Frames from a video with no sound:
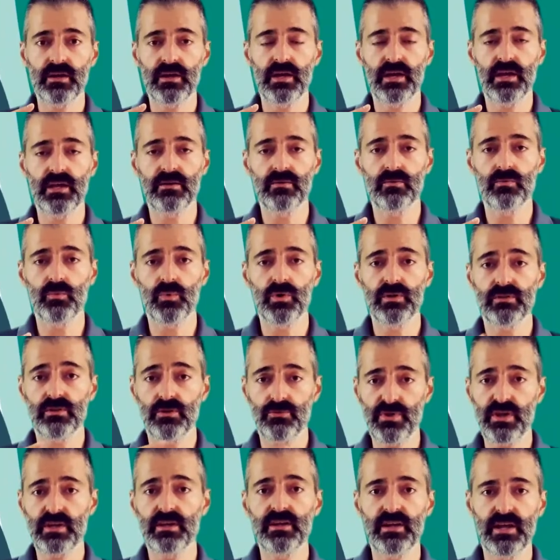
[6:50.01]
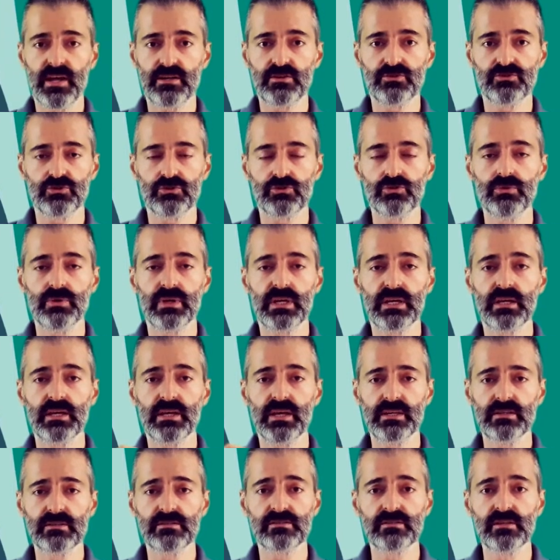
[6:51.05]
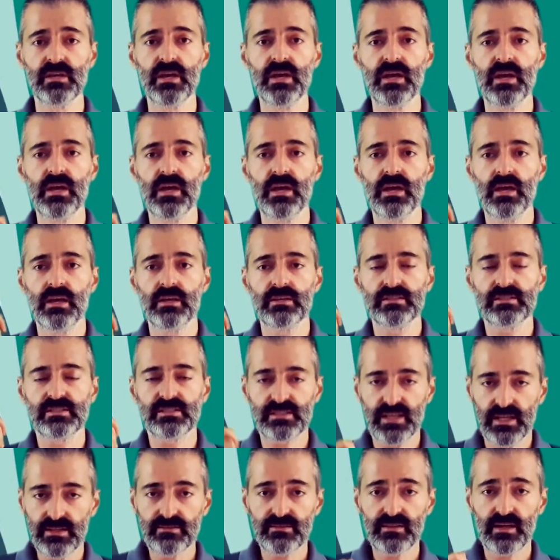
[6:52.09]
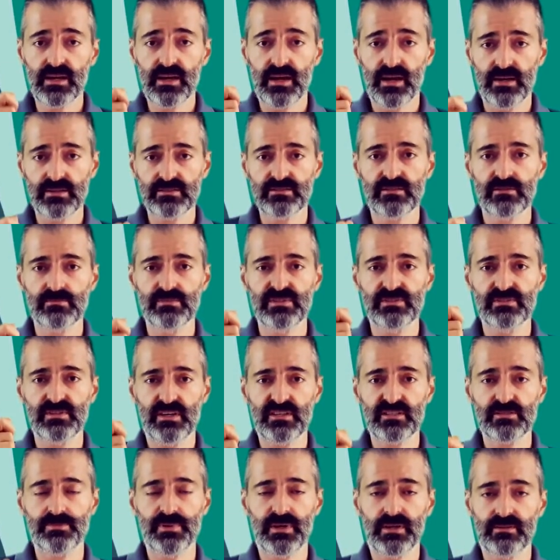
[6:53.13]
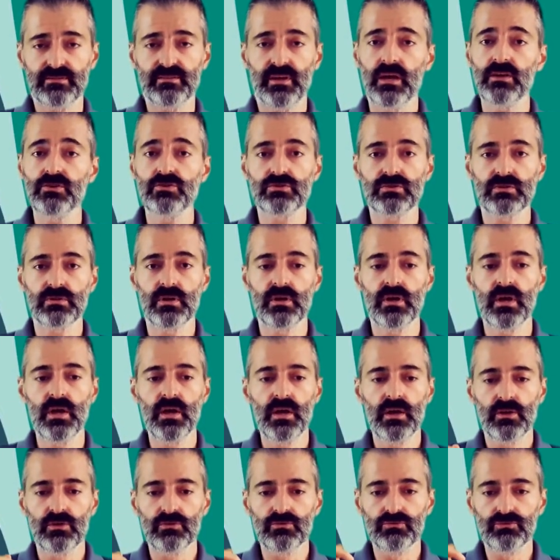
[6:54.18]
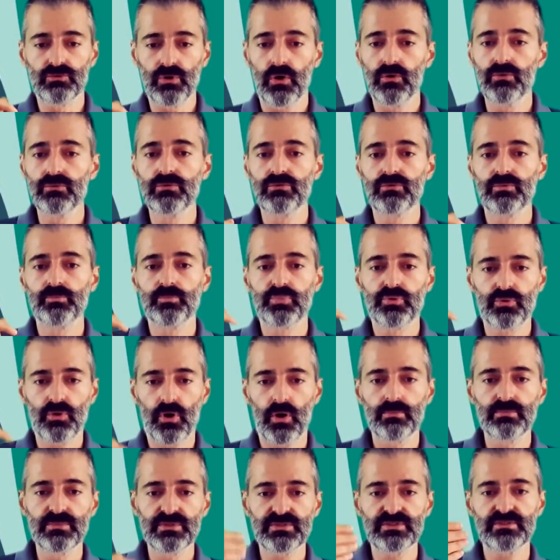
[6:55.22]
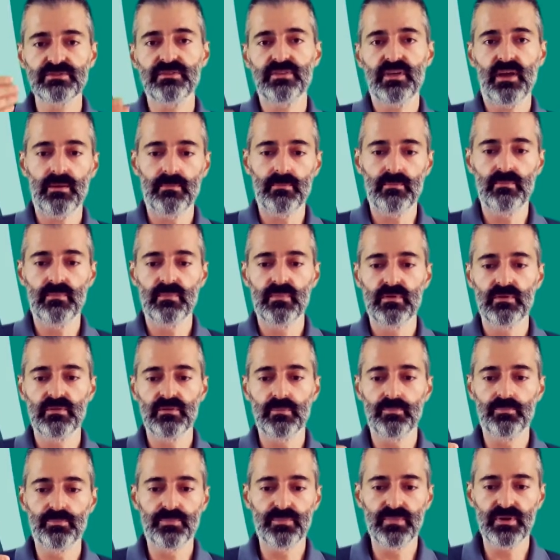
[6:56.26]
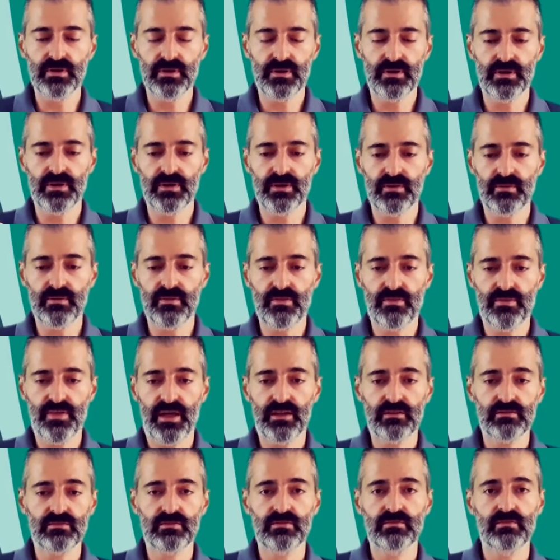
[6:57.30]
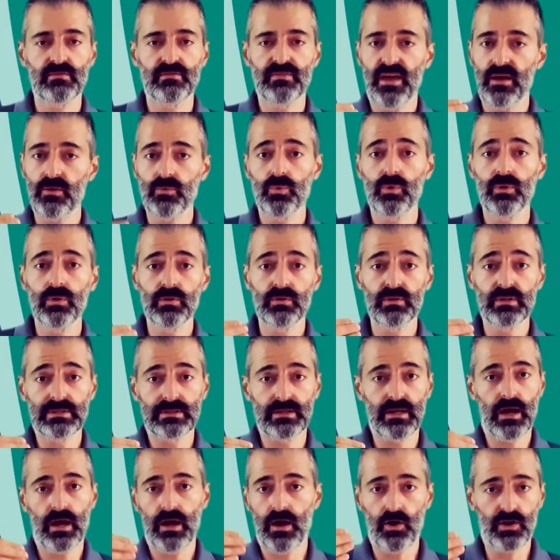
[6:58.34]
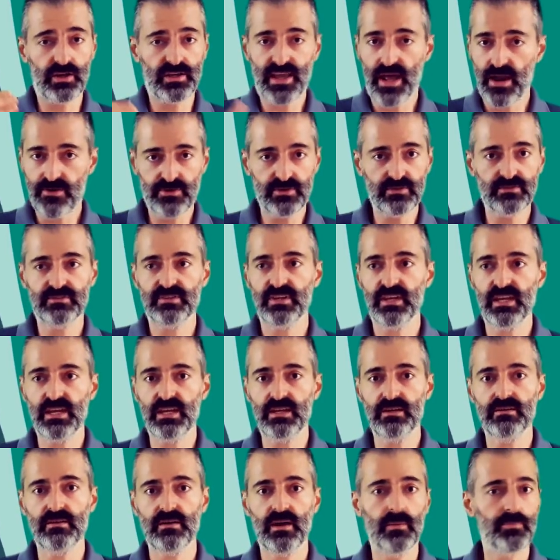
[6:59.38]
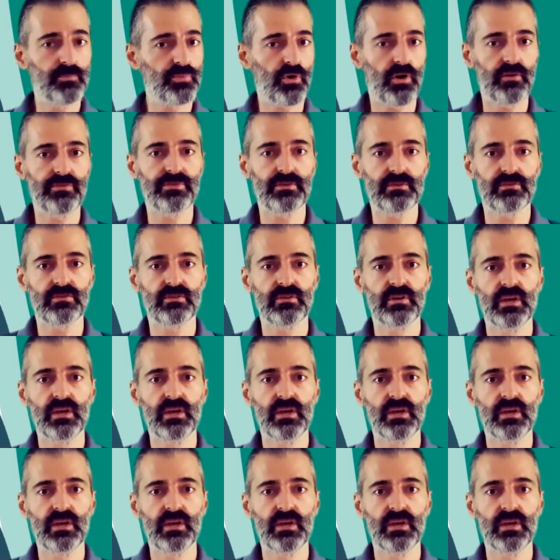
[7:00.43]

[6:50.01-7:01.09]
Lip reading: And what the regulators are doing is set the customer's expectation. Don't promise them that they are guaranteed a profit.